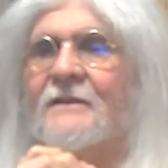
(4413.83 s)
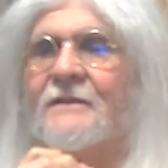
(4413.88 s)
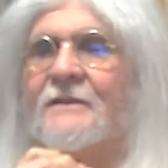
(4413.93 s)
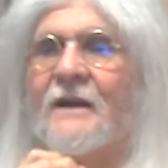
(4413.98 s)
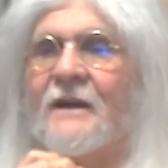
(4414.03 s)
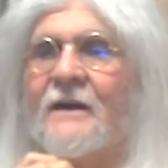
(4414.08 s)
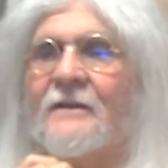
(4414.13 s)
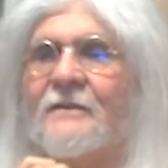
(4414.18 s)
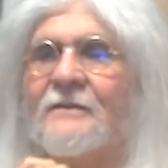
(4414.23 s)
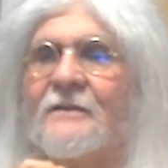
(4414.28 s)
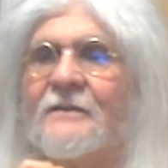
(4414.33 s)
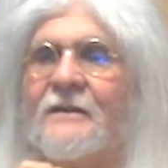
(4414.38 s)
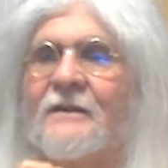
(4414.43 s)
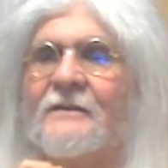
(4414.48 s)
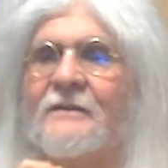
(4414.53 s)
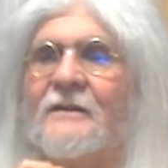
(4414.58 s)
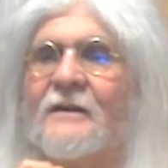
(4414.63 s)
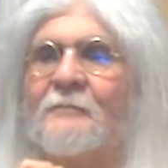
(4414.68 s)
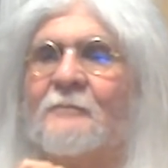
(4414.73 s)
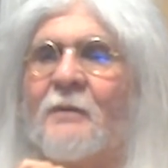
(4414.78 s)
Now,
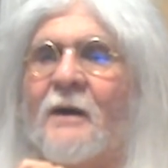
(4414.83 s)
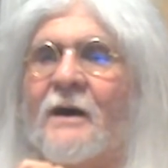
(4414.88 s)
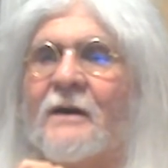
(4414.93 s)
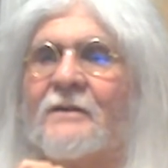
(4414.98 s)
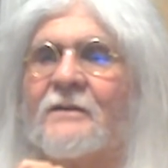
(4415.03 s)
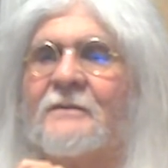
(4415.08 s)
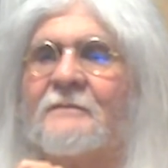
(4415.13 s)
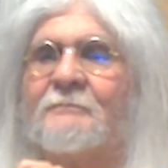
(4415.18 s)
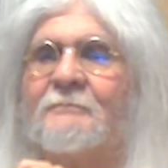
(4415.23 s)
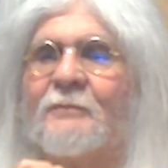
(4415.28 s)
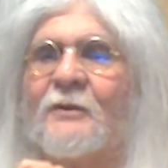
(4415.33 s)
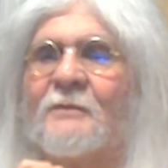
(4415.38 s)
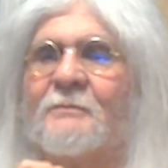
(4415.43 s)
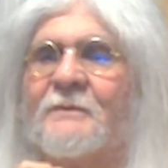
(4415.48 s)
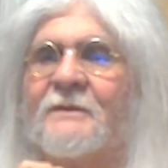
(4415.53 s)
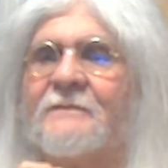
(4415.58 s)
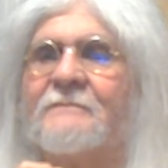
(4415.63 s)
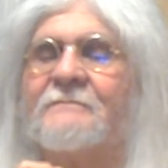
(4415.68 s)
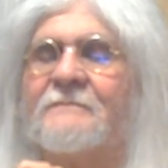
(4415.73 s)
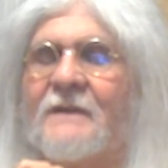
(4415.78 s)
a bottle of
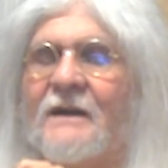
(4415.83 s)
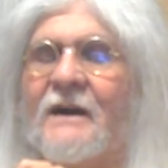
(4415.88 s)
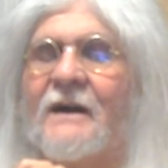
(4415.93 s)
bourbon,